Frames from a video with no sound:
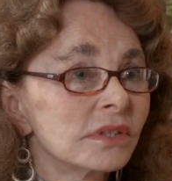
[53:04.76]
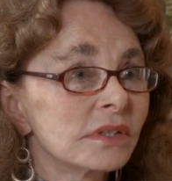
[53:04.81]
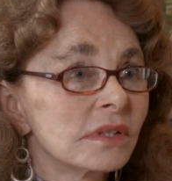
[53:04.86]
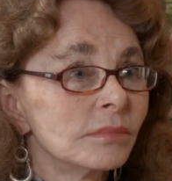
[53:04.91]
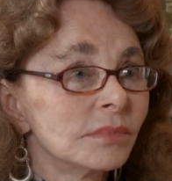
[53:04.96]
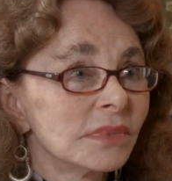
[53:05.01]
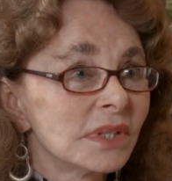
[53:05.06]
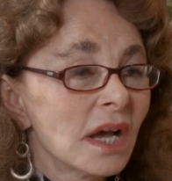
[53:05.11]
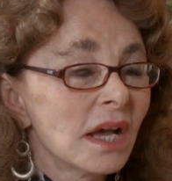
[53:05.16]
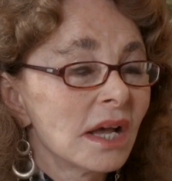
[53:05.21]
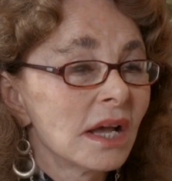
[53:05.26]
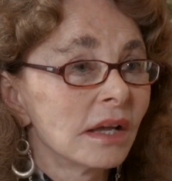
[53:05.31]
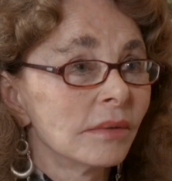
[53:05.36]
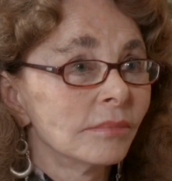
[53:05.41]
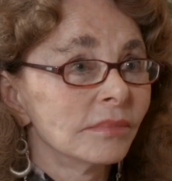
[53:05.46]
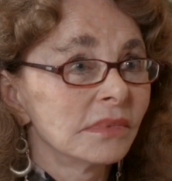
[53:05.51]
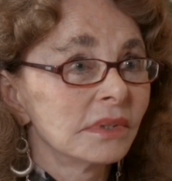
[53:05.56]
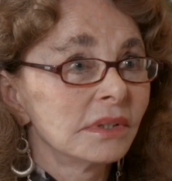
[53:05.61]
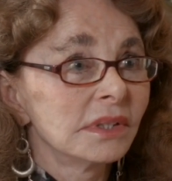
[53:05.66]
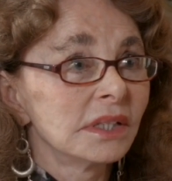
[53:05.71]
some
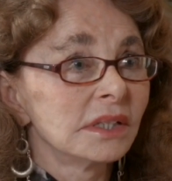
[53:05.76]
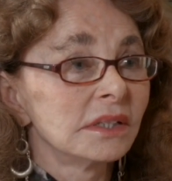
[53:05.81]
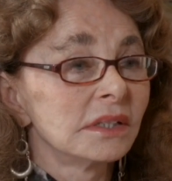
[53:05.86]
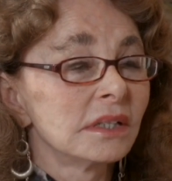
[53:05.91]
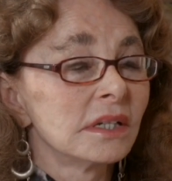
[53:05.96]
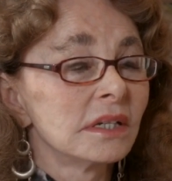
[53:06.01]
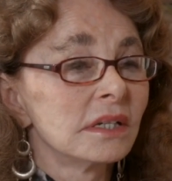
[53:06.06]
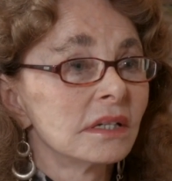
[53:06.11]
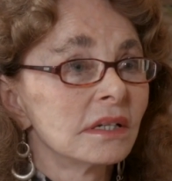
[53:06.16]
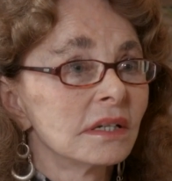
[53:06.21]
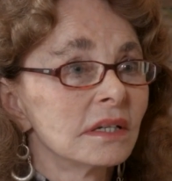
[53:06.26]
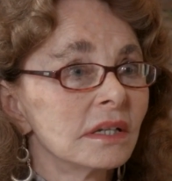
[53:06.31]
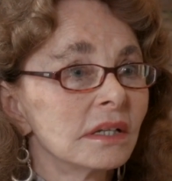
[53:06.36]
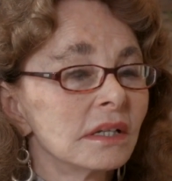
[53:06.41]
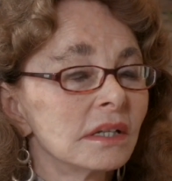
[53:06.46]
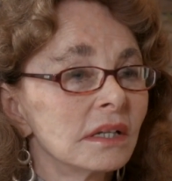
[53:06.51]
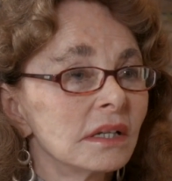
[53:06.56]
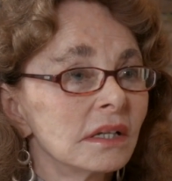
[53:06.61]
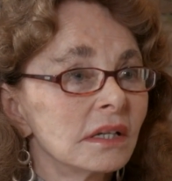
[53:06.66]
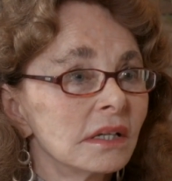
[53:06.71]
time, Linda.
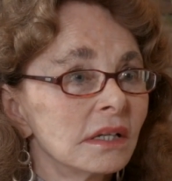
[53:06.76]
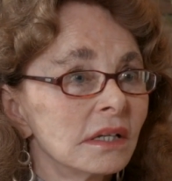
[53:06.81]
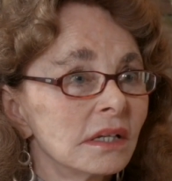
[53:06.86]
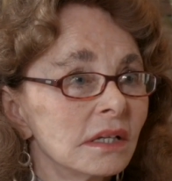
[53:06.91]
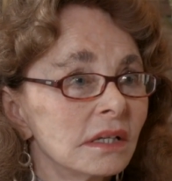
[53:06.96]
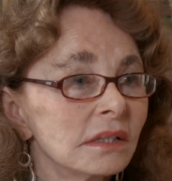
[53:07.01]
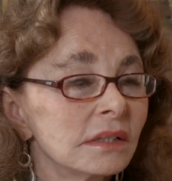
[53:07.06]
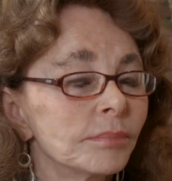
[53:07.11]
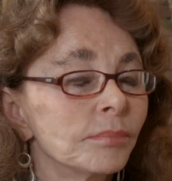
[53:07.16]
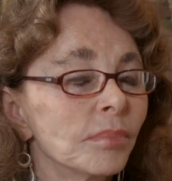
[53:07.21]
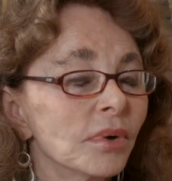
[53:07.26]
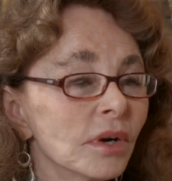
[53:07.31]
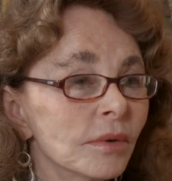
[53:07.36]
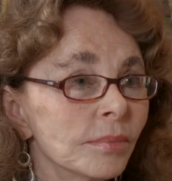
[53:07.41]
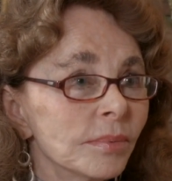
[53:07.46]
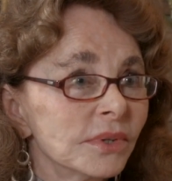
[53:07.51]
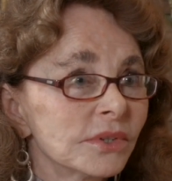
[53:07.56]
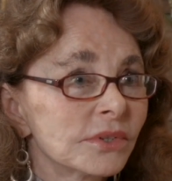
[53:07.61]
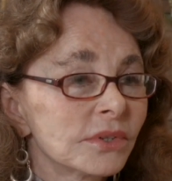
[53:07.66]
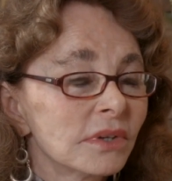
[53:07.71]
The
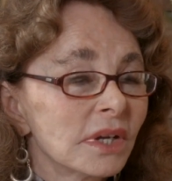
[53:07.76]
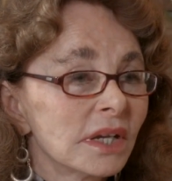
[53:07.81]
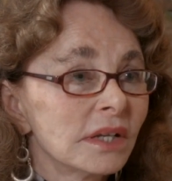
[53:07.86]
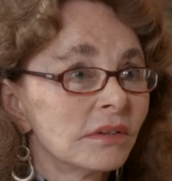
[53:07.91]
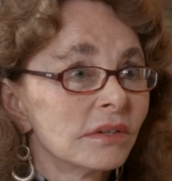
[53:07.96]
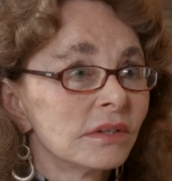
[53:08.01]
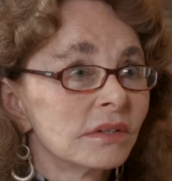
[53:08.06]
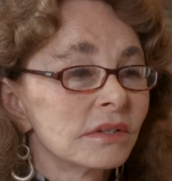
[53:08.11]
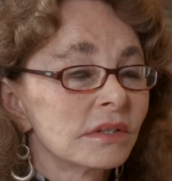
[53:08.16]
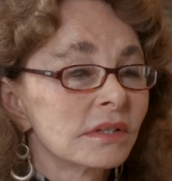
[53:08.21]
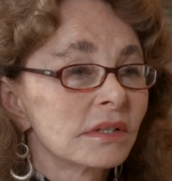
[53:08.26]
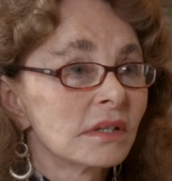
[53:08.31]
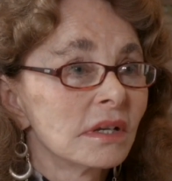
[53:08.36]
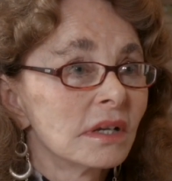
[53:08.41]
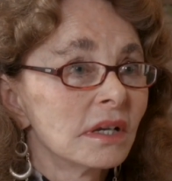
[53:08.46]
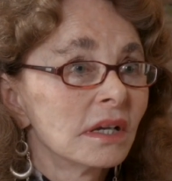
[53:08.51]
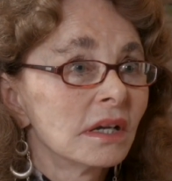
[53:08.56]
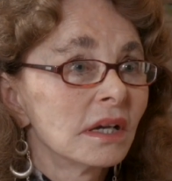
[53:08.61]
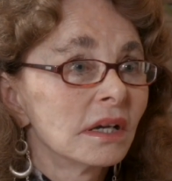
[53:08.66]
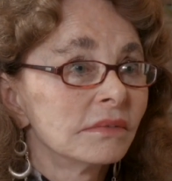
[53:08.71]
perpetrators
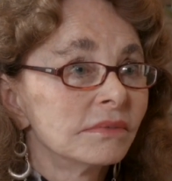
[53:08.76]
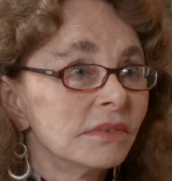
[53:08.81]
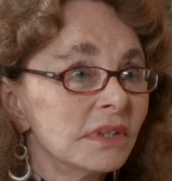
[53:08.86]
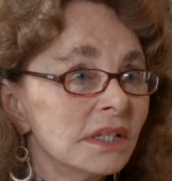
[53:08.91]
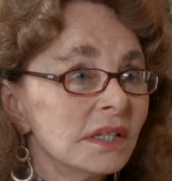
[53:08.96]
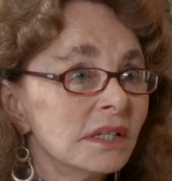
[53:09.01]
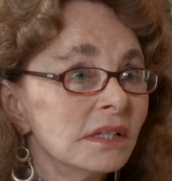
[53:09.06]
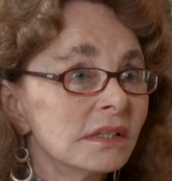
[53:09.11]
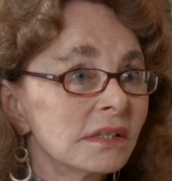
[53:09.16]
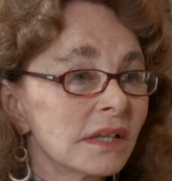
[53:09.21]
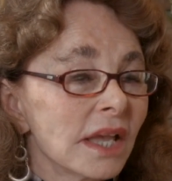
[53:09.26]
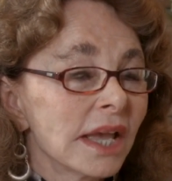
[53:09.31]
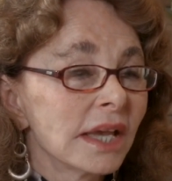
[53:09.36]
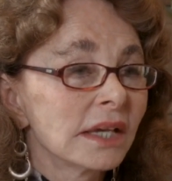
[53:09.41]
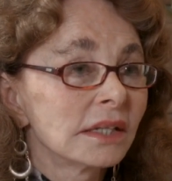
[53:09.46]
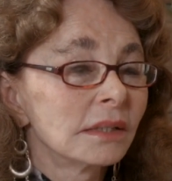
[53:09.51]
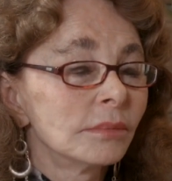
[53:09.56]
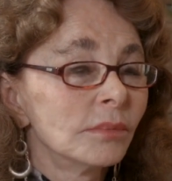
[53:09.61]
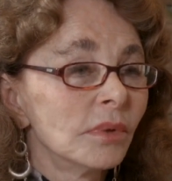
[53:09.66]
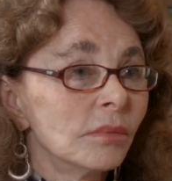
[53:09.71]
of these
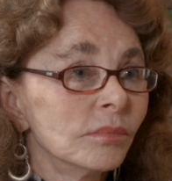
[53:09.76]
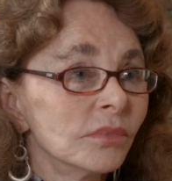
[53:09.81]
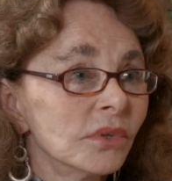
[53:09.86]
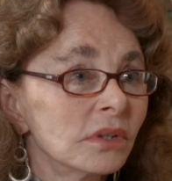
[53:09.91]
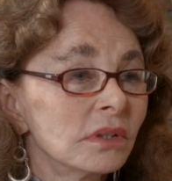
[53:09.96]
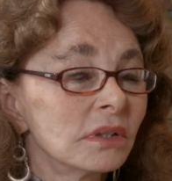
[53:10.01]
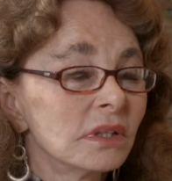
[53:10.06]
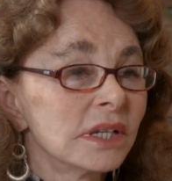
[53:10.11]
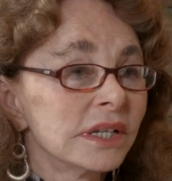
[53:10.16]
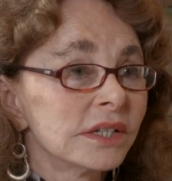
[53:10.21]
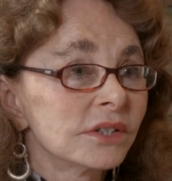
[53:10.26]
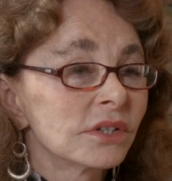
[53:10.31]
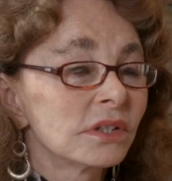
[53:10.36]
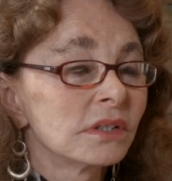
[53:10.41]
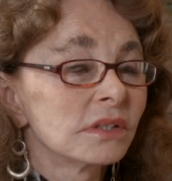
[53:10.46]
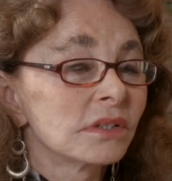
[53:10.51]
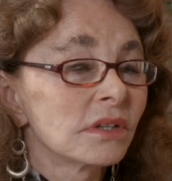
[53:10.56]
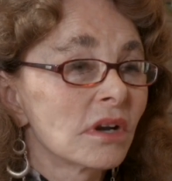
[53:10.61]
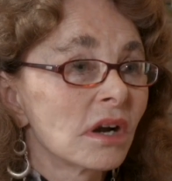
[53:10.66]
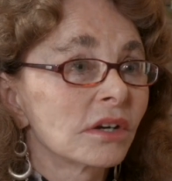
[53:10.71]
animal
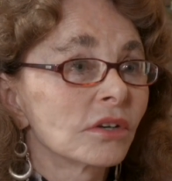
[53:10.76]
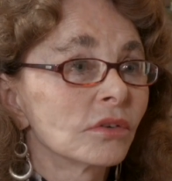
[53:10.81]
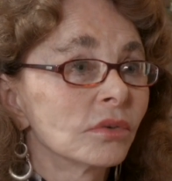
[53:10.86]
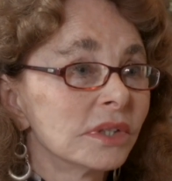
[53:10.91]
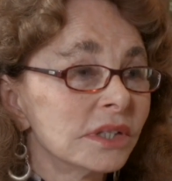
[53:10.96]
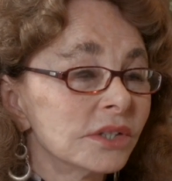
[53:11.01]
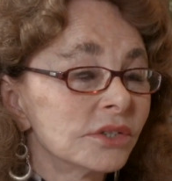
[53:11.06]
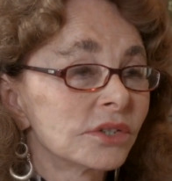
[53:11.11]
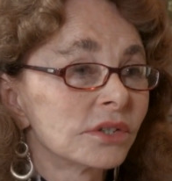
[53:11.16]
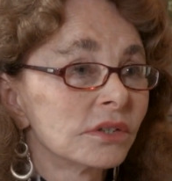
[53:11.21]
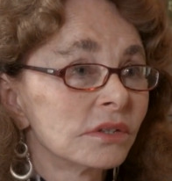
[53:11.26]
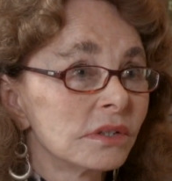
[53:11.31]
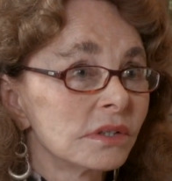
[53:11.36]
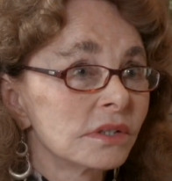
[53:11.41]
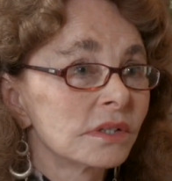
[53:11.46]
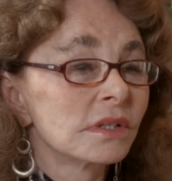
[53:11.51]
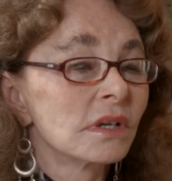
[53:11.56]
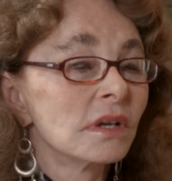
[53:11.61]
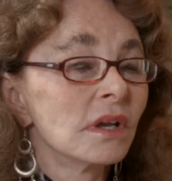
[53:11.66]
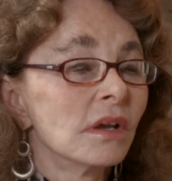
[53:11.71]
mutilations are
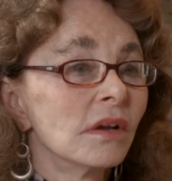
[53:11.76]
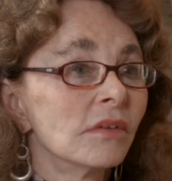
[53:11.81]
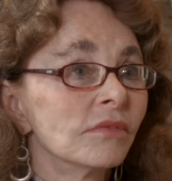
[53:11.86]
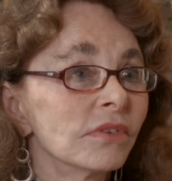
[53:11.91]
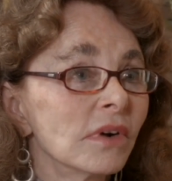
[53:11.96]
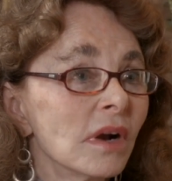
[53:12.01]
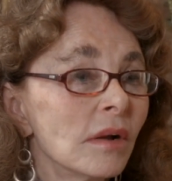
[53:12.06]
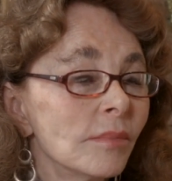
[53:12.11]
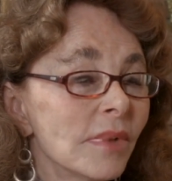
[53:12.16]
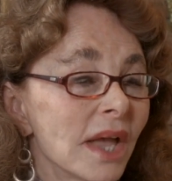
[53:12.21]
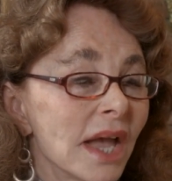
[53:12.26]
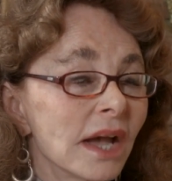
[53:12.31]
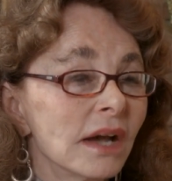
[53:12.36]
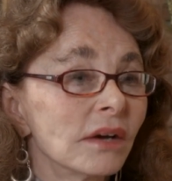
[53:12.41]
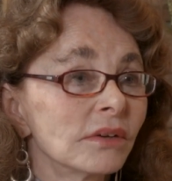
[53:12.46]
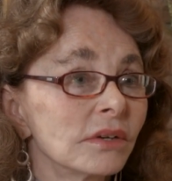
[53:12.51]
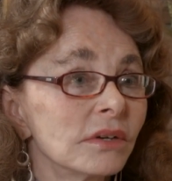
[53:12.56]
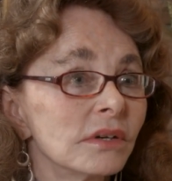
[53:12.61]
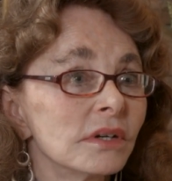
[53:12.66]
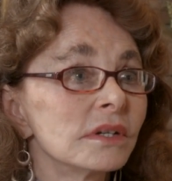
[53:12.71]
creatures from
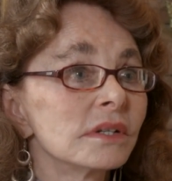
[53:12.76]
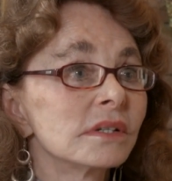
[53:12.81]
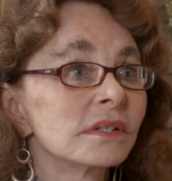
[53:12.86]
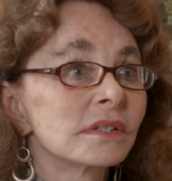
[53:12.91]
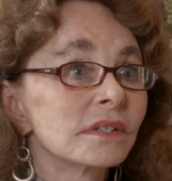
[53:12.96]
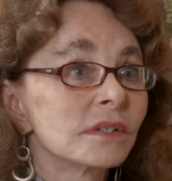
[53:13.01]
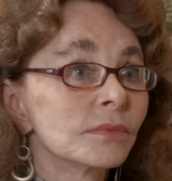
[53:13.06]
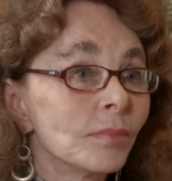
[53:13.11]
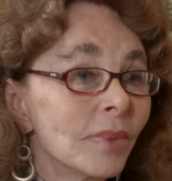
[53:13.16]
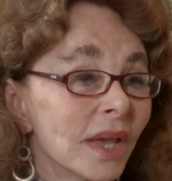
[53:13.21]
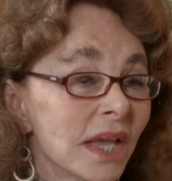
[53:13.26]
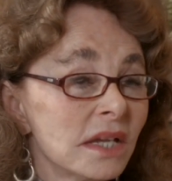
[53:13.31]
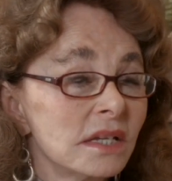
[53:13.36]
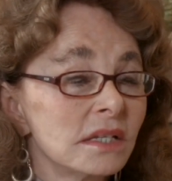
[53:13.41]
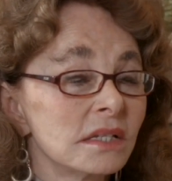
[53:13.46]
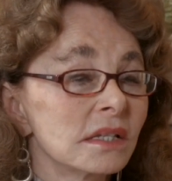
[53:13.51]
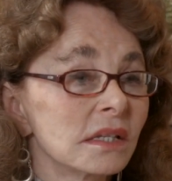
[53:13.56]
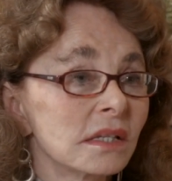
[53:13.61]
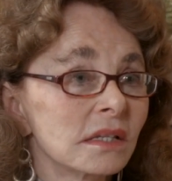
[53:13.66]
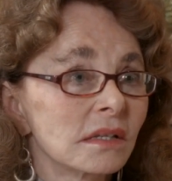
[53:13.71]
outer
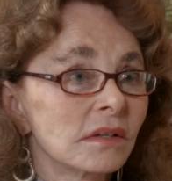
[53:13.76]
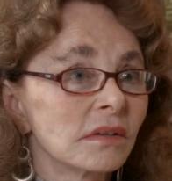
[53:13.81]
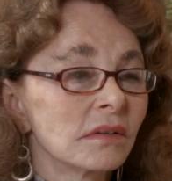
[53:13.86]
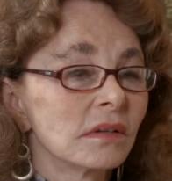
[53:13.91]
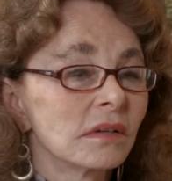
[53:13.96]
space.